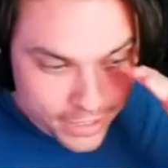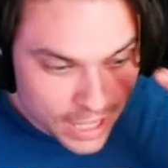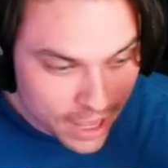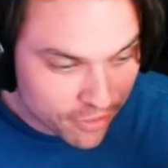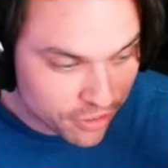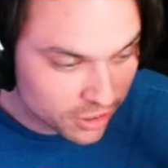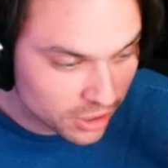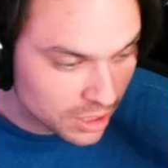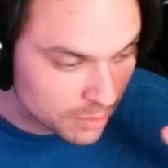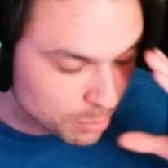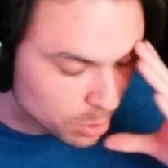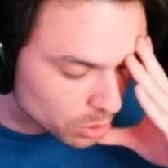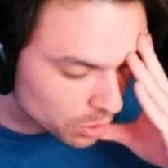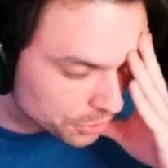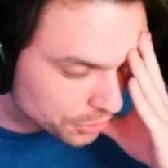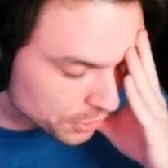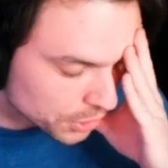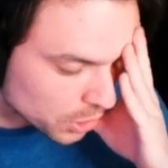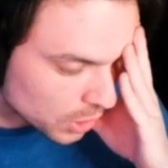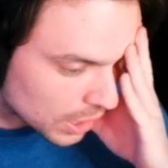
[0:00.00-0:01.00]
definitely
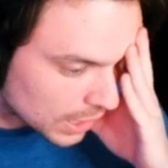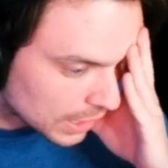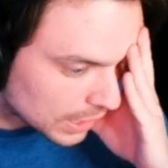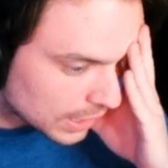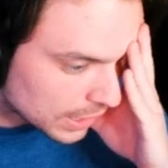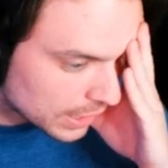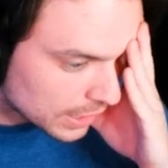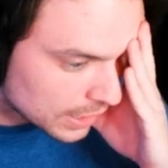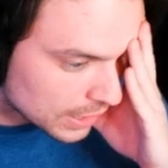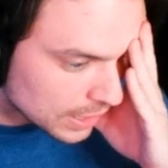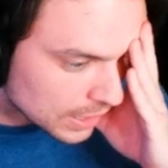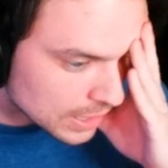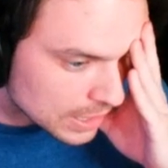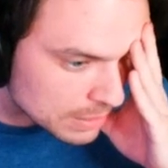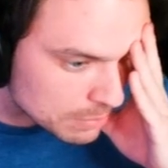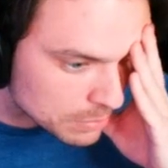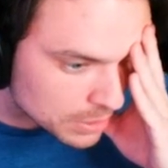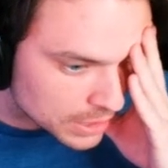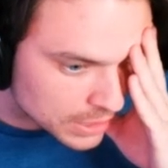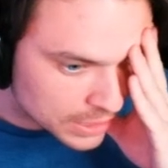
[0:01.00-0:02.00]
pulled through. I
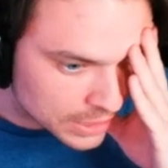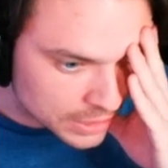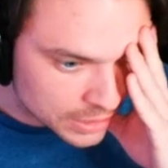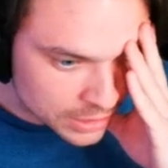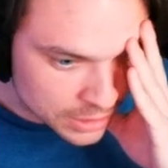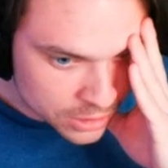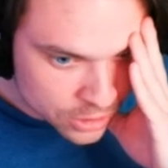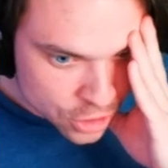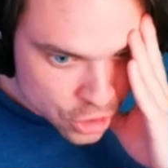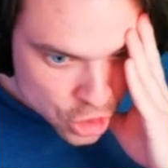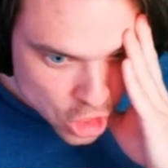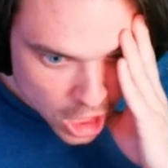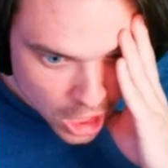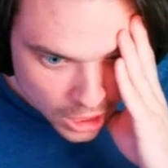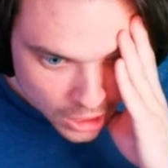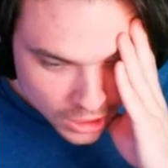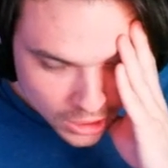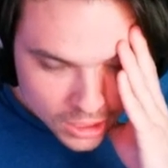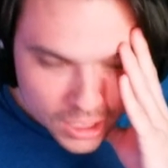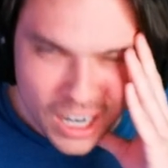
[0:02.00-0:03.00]
am in
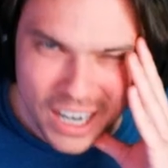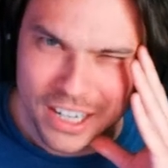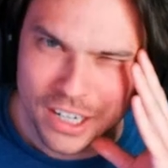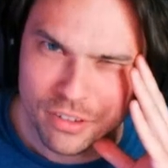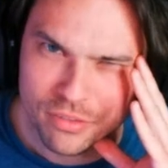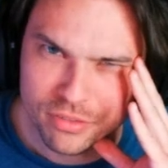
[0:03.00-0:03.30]
shock. Kind of,